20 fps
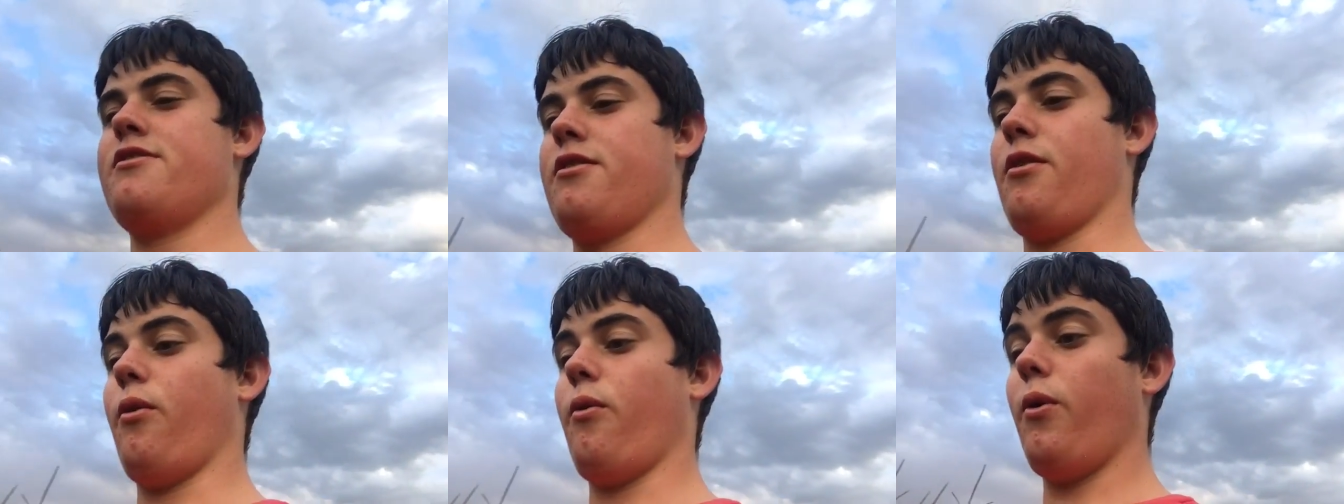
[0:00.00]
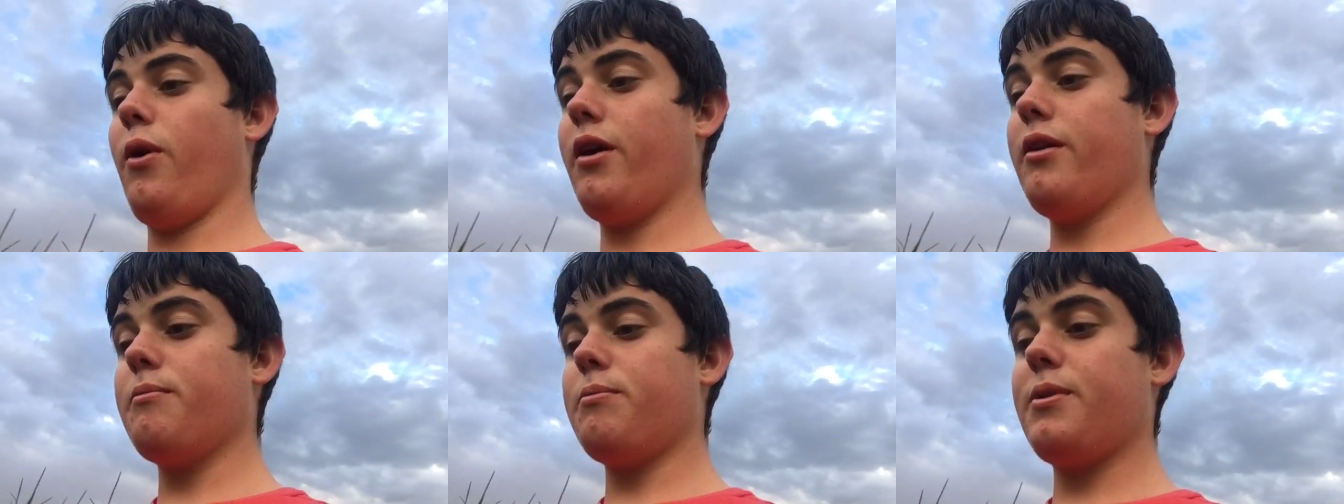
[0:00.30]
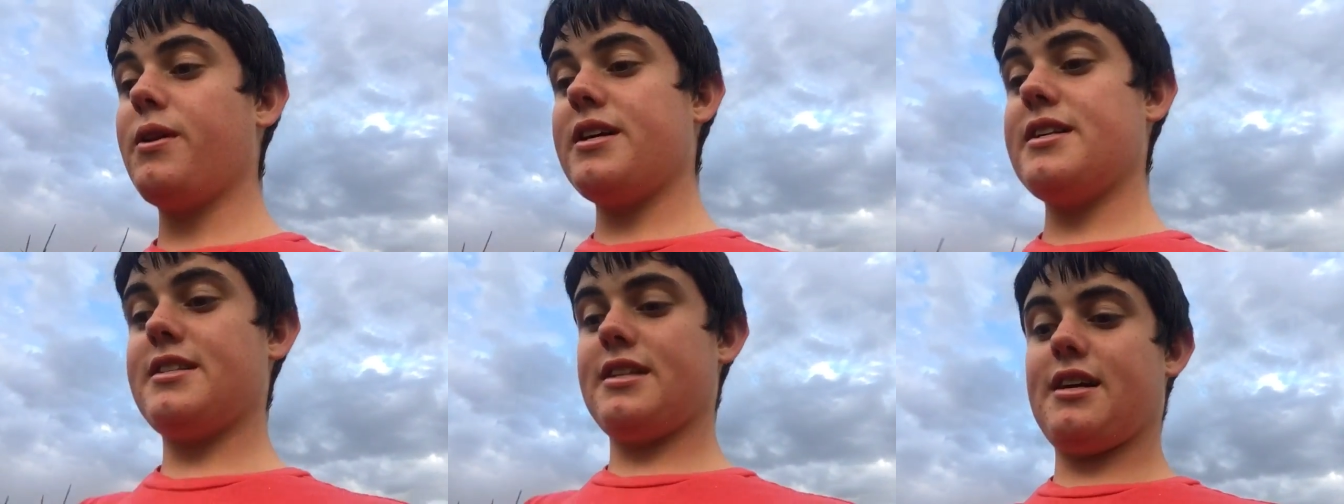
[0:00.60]
The one
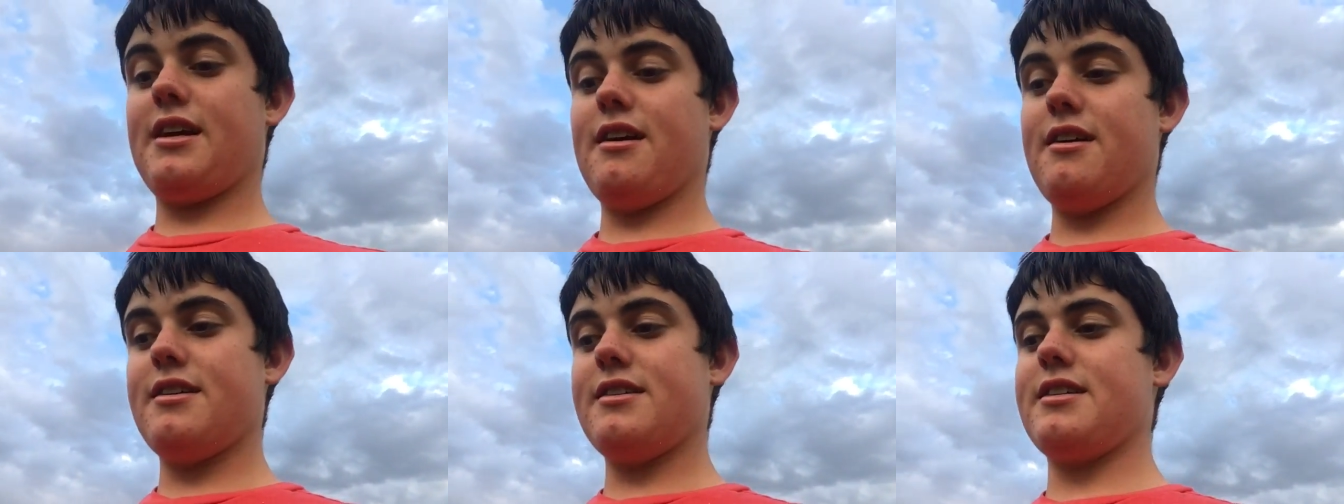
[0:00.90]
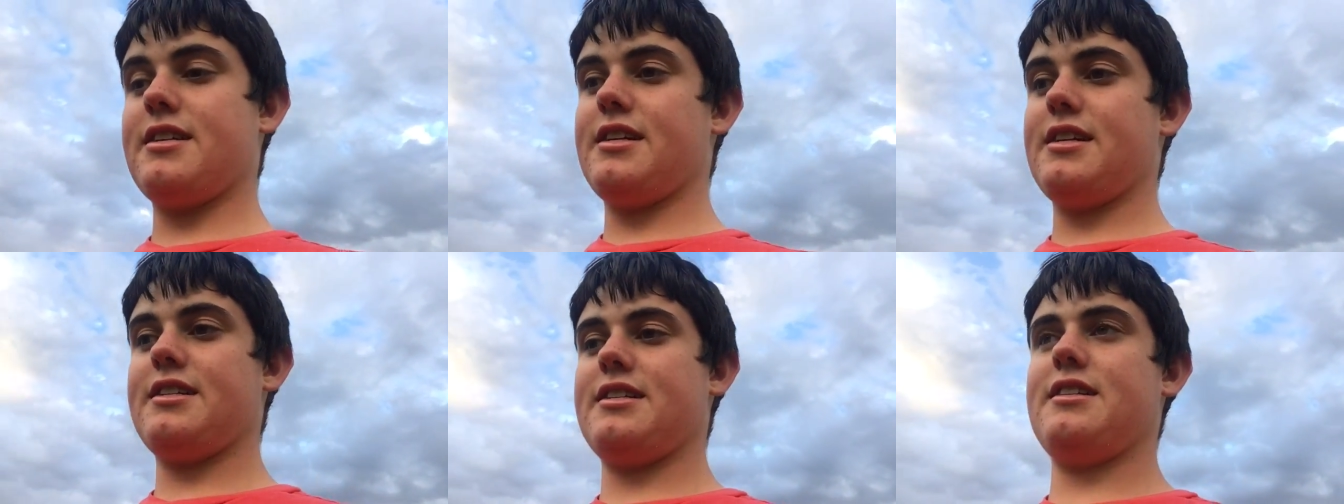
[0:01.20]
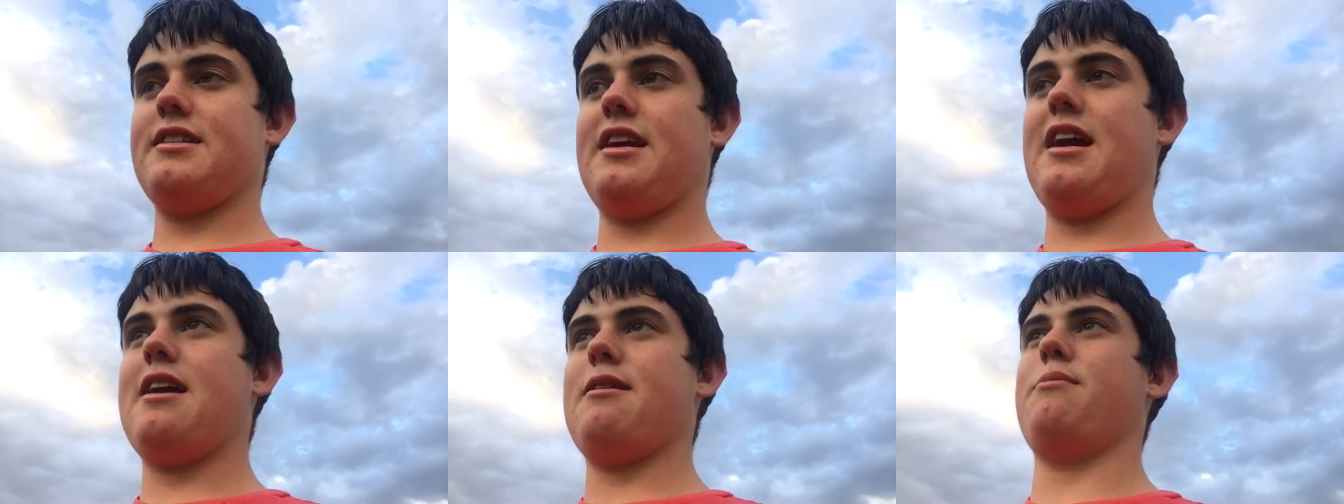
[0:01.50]
place that carries it
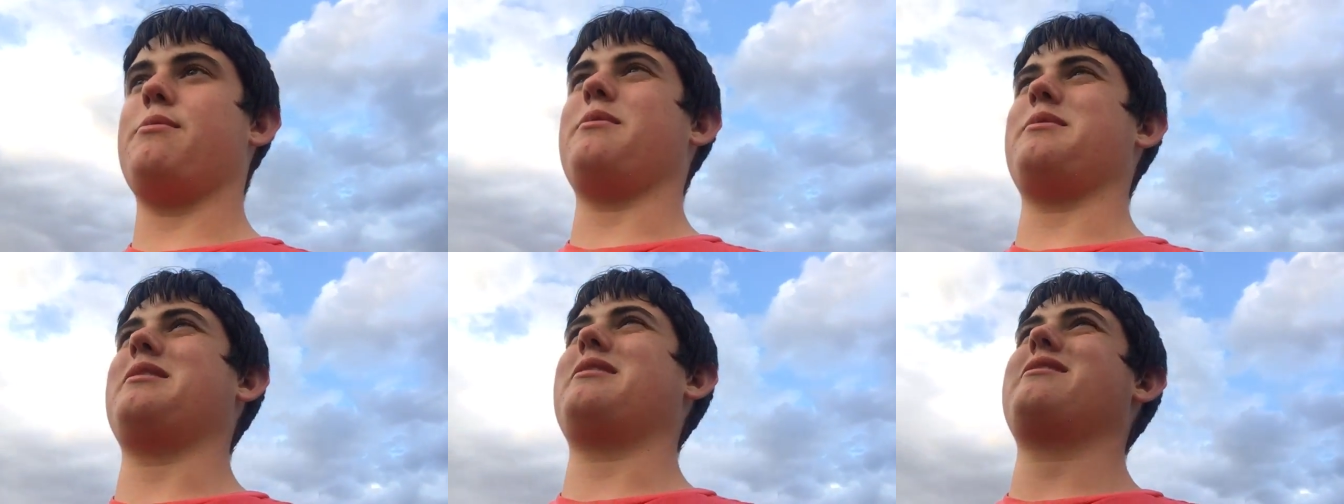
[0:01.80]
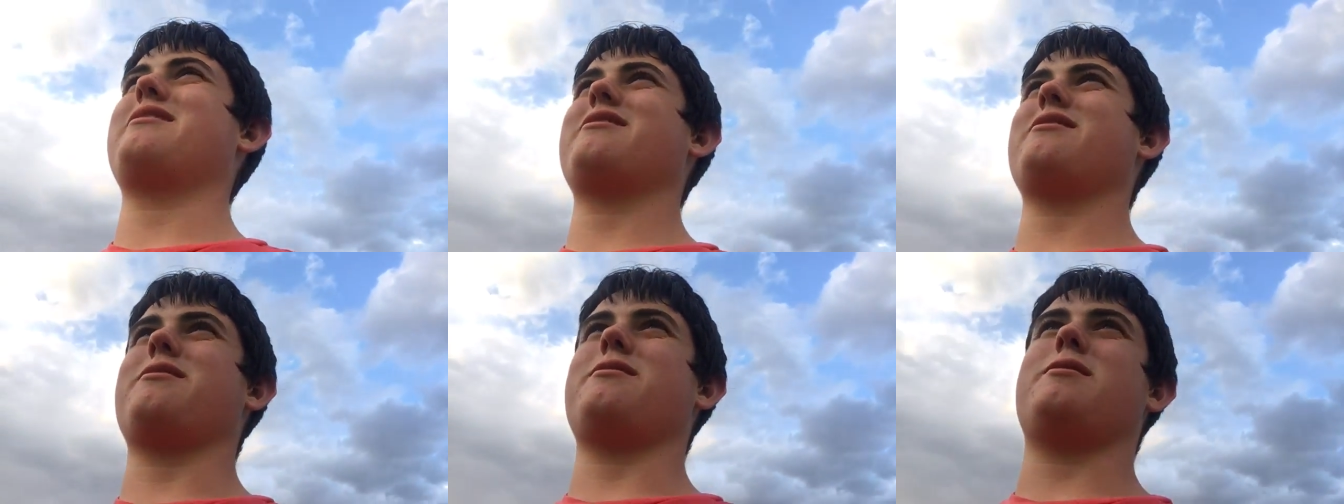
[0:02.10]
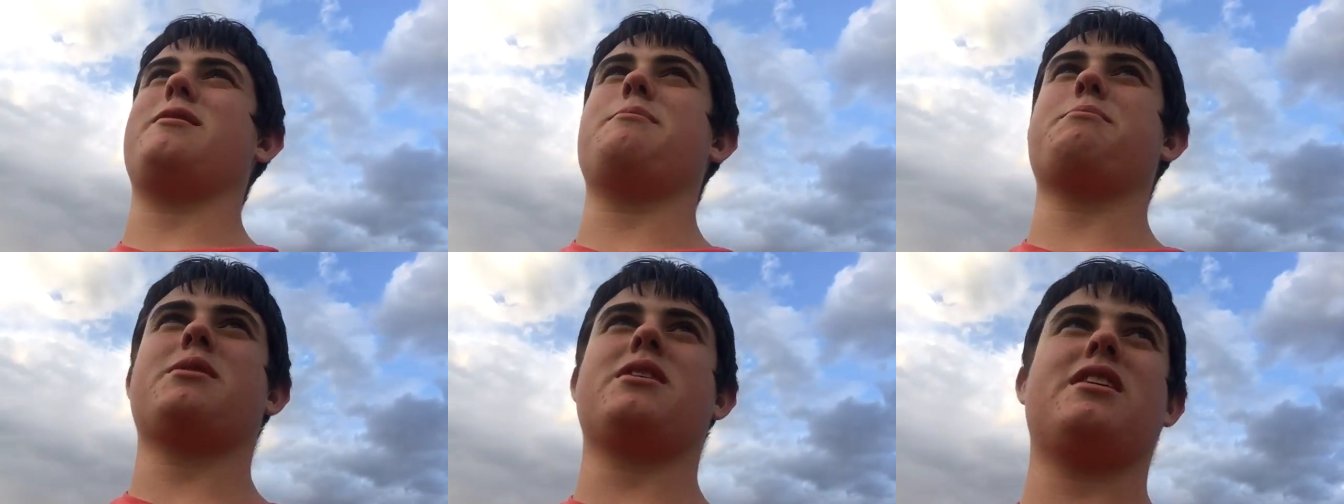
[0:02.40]
is Napa.
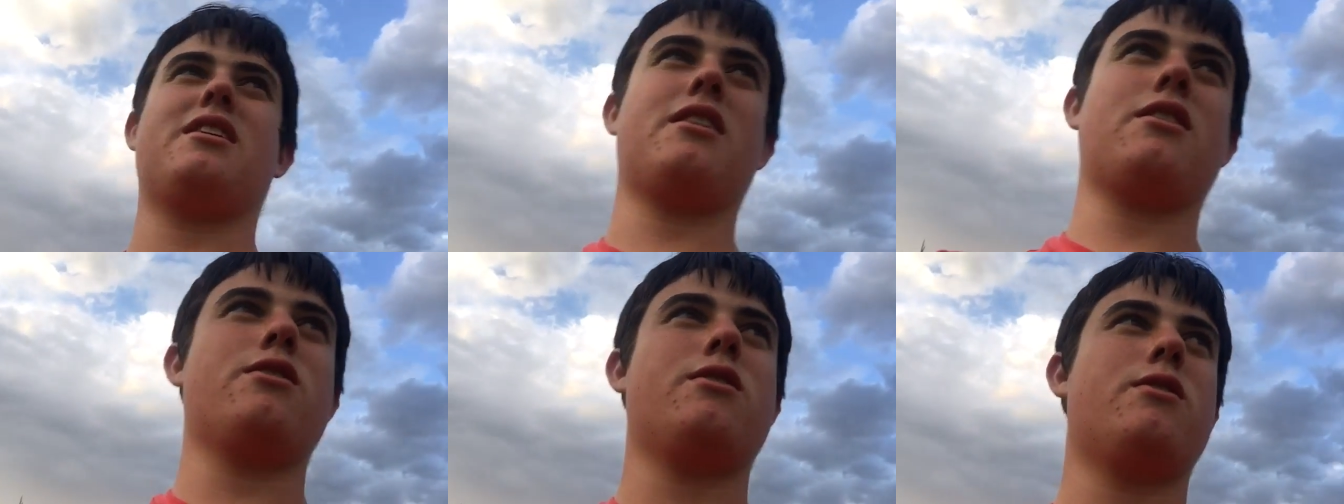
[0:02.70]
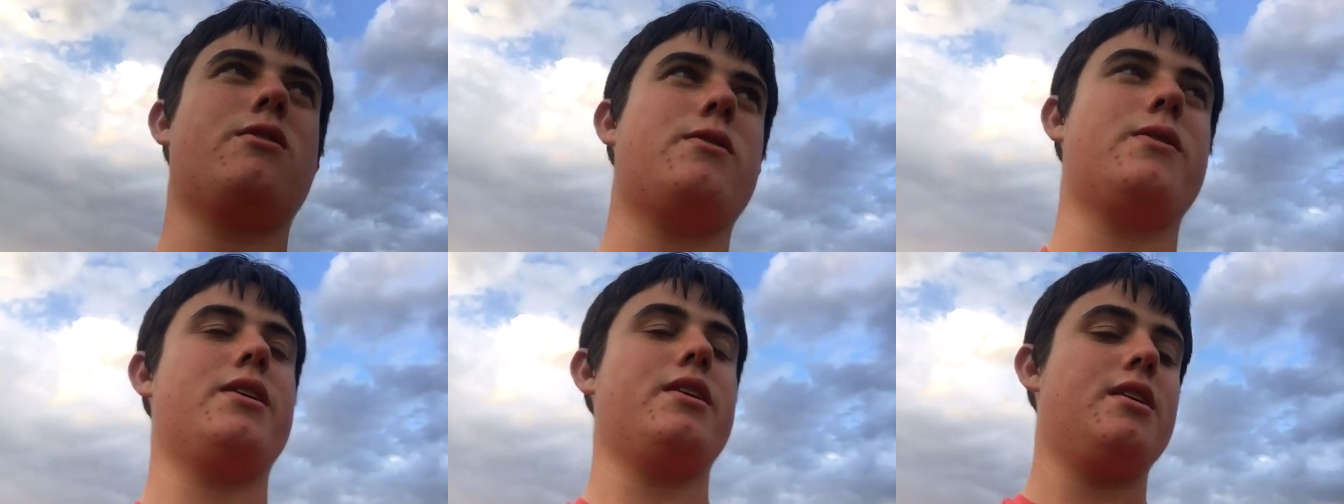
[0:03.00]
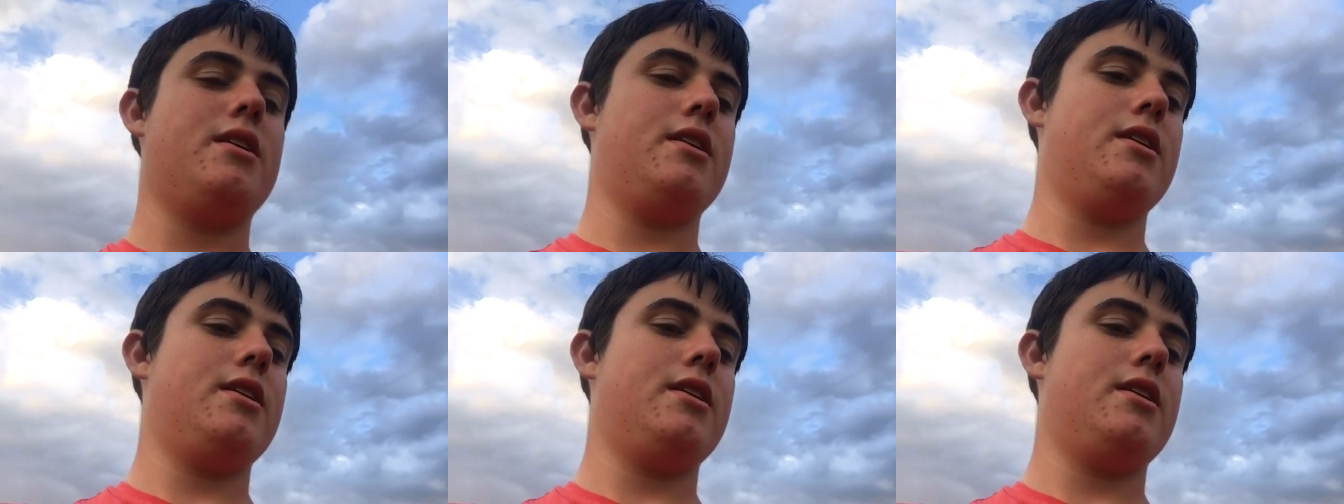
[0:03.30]
So I'm gonna go,